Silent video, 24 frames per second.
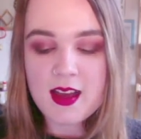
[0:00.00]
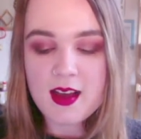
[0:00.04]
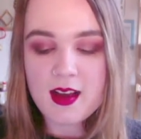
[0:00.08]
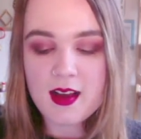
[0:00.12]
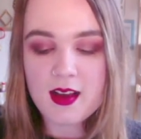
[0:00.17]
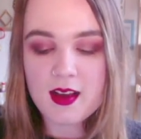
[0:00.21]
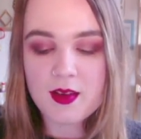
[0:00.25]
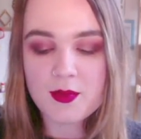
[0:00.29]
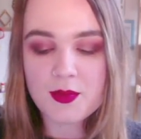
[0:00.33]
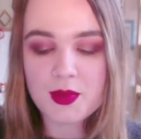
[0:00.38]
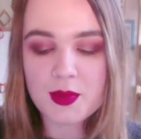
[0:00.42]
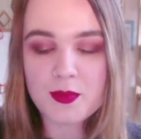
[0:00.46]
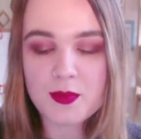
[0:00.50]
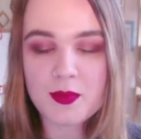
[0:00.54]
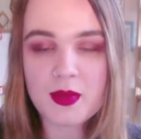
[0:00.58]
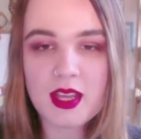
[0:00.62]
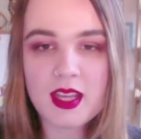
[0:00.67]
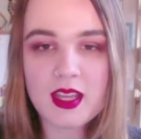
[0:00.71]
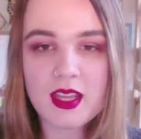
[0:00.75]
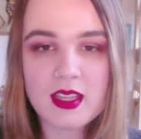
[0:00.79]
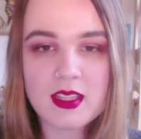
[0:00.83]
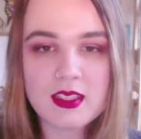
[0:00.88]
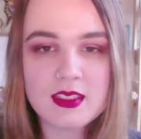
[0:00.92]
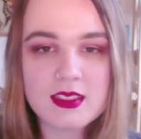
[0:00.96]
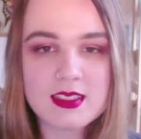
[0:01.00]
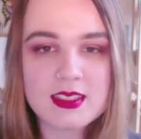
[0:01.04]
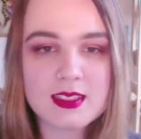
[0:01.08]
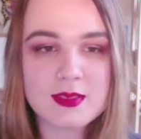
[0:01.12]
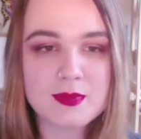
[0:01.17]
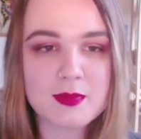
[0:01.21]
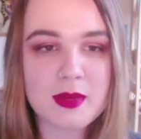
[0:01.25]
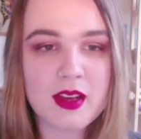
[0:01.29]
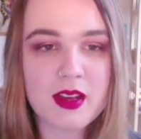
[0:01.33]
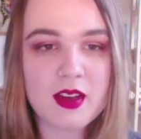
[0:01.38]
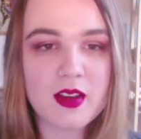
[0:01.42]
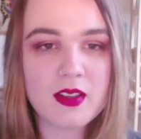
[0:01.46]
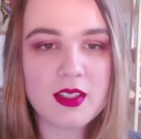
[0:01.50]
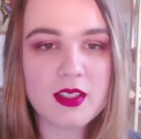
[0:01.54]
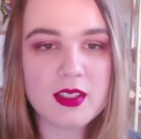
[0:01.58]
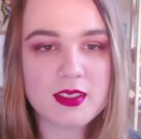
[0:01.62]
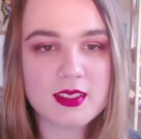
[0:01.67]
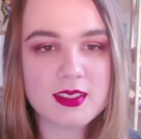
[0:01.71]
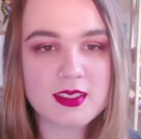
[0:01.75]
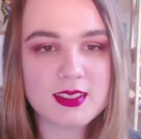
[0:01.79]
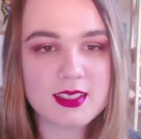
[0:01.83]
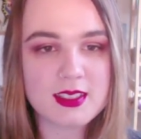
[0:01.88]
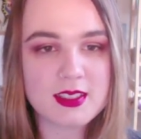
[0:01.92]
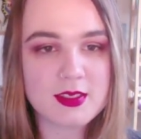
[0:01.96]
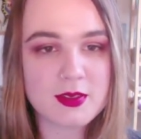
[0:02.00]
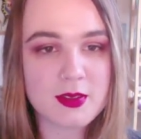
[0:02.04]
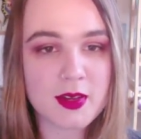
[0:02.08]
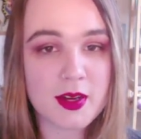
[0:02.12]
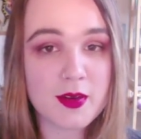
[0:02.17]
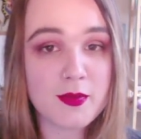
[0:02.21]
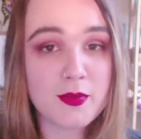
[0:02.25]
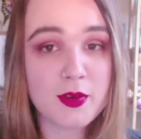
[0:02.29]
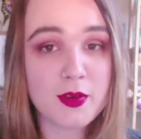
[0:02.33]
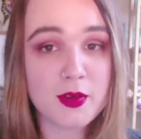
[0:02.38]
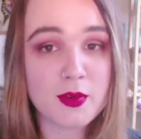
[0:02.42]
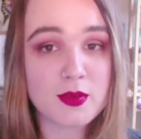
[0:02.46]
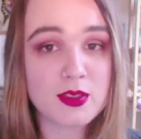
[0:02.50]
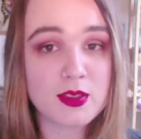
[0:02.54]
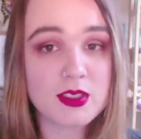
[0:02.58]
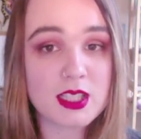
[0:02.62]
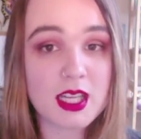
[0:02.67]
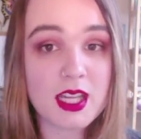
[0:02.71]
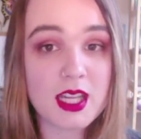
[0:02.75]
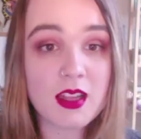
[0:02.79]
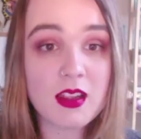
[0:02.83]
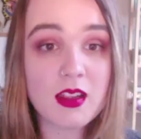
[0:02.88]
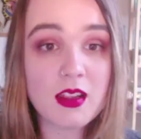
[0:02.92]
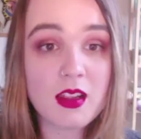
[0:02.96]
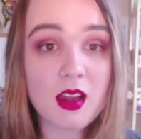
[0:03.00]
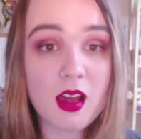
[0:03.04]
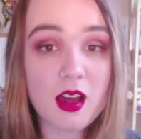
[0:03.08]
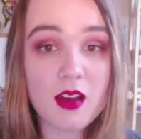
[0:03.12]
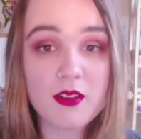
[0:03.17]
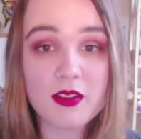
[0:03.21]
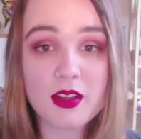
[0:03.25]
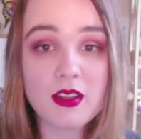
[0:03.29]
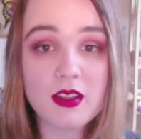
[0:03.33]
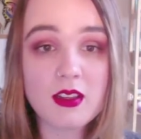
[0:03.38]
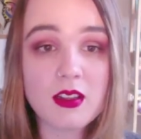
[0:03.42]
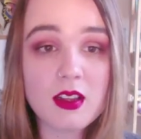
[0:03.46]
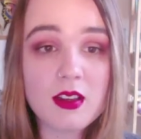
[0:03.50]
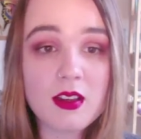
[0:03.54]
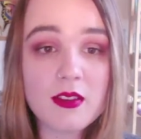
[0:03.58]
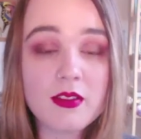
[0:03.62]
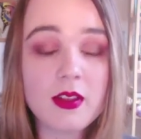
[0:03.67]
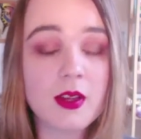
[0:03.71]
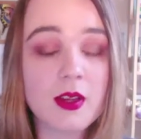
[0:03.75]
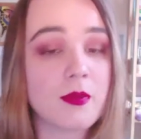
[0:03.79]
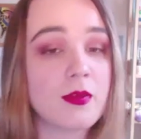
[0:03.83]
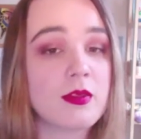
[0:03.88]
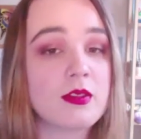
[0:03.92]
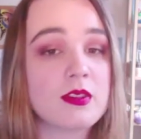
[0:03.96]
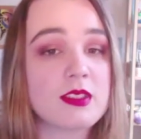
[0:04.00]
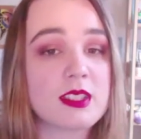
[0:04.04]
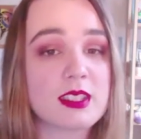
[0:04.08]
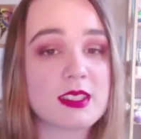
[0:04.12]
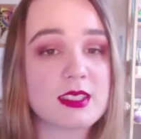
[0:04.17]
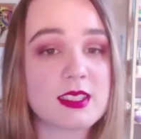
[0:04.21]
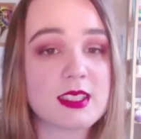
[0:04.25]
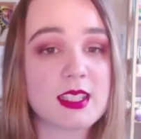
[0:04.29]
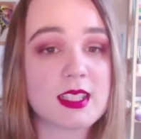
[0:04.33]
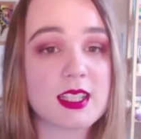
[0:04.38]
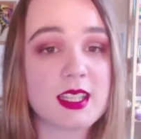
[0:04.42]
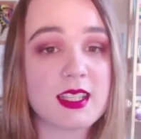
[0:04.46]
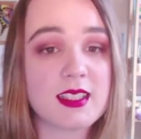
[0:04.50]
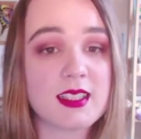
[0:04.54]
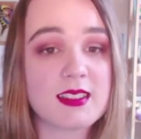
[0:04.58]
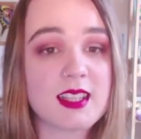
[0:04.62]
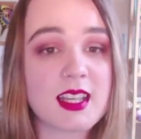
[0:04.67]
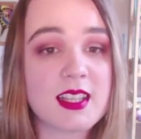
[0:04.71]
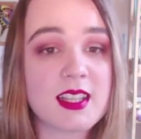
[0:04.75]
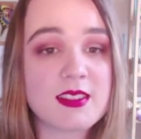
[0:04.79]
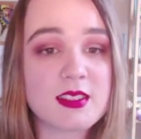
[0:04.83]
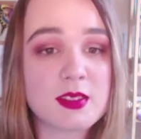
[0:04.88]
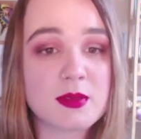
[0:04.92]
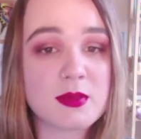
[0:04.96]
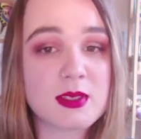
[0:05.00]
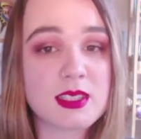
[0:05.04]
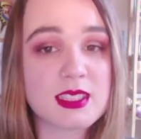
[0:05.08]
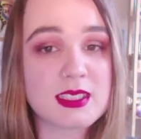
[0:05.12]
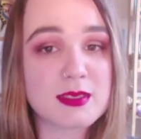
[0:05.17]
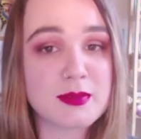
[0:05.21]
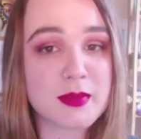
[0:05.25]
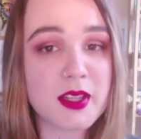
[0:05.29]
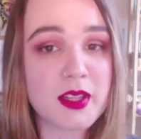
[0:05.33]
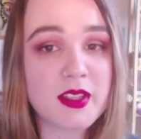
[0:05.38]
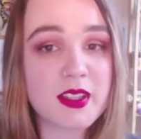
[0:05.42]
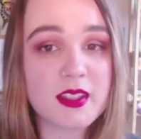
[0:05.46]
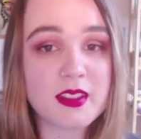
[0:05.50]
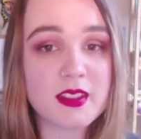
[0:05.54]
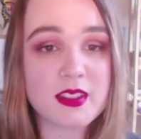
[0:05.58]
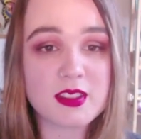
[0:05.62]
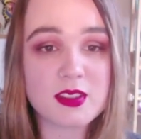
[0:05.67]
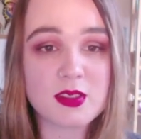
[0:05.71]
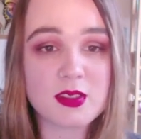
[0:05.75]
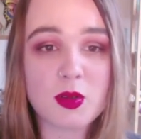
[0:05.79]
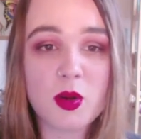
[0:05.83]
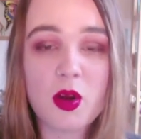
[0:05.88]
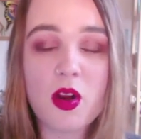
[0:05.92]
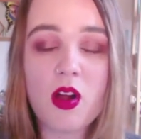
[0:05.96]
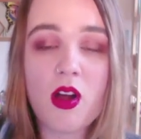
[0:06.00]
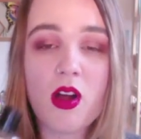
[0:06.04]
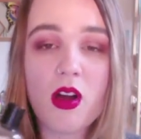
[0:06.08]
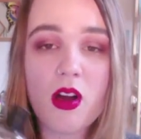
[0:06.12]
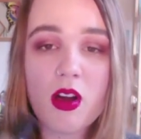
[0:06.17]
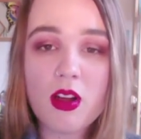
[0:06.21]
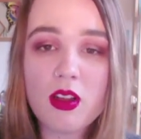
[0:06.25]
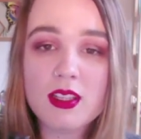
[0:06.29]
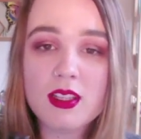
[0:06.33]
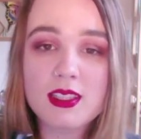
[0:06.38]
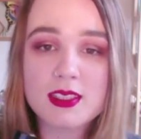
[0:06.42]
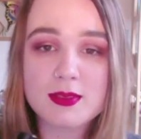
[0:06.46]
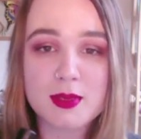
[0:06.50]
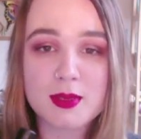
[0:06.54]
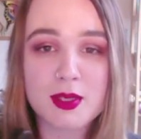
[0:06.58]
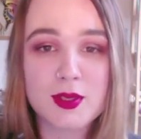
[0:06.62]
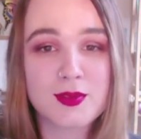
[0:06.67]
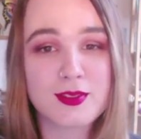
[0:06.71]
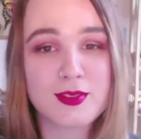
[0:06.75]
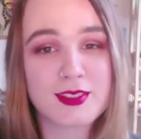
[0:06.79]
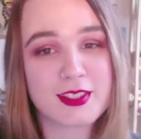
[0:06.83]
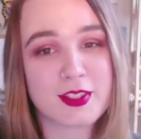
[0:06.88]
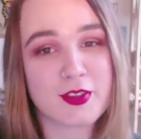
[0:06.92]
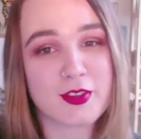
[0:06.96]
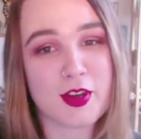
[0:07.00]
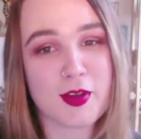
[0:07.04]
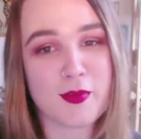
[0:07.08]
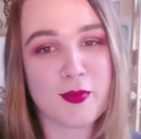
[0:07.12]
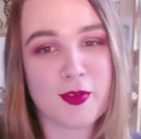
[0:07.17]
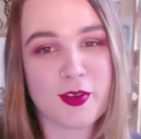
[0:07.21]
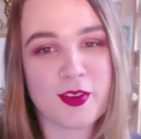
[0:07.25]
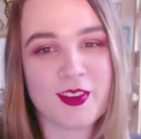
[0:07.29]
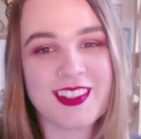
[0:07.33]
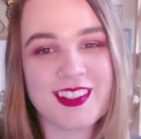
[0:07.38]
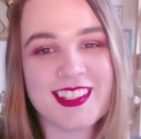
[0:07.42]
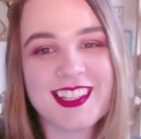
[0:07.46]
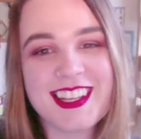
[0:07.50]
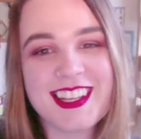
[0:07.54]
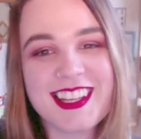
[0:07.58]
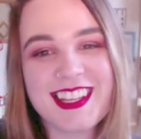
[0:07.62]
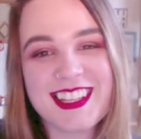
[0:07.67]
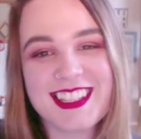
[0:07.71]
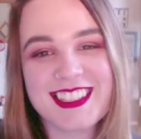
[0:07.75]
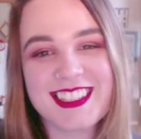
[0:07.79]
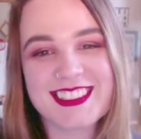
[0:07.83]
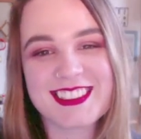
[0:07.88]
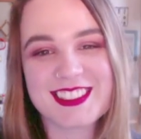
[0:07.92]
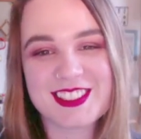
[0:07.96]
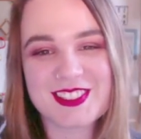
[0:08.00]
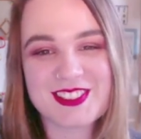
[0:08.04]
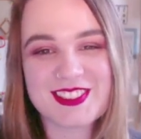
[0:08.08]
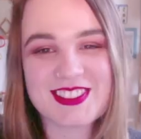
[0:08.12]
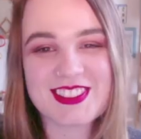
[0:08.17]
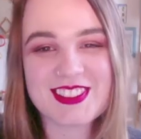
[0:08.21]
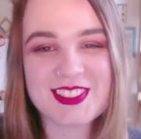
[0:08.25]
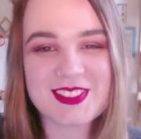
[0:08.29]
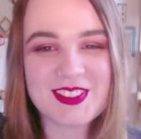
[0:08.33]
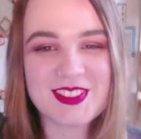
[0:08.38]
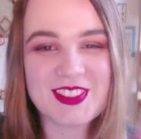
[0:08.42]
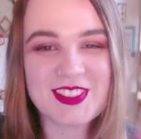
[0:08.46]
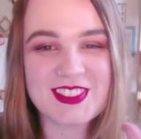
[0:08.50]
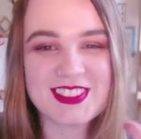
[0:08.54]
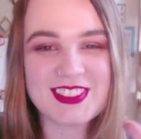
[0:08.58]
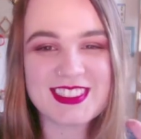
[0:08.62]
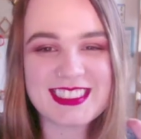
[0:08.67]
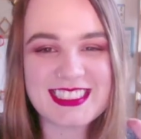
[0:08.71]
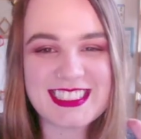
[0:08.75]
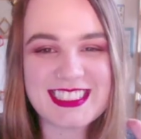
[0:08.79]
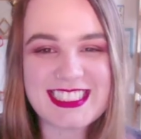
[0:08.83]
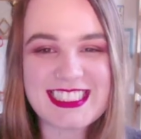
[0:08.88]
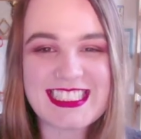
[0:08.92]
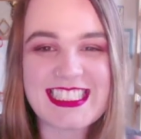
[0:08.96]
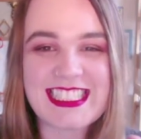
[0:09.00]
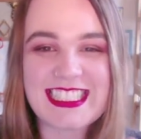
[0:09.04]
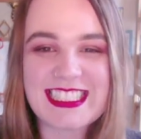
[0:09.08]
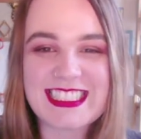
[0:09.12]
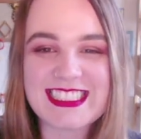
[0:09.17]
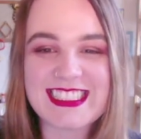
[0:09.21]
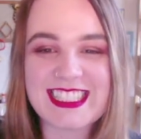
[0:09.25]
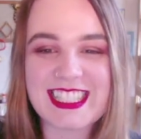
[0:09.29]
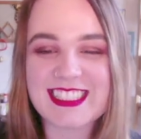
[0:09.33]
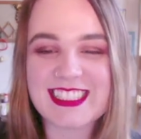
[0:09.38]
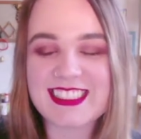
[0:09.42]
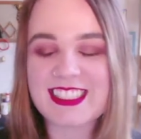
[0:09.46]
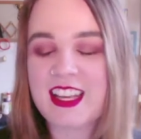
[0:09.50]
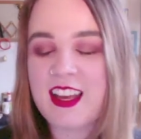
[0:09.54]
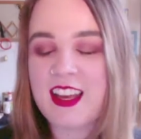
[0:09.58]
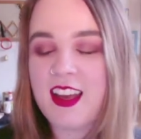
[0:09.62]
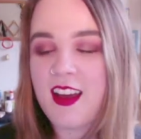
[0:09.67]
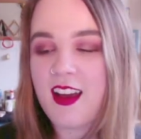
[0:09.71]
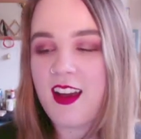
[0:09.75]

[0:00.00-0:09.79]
The main smell in this is grapefruit, which I love. I love grapefruit scented things. And so when I smelled it in the store, all I smelled was the grapefruit, because it was the most distinct scent.